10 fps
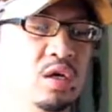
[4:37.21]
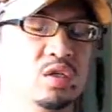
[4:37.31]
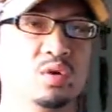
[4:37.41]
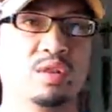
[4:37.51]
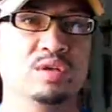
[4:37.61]

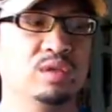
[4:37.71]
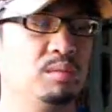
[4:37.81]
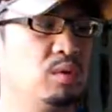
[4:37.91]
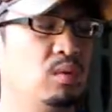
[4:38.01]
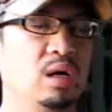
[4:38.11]
So, there's
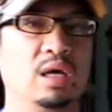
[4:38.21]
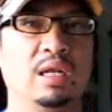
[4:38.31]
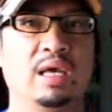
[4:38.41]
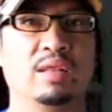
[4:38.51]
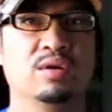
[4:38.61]
number 1
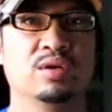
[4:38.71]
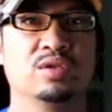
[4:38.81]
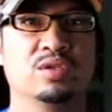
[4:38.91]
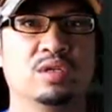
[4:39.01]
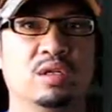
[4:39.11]
and
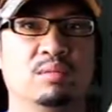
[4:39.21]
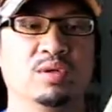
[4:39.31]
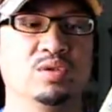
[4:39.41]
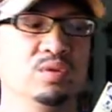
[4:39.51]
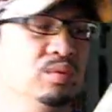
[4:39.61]
there's number
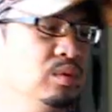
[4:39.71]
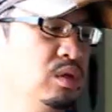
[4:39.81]
2.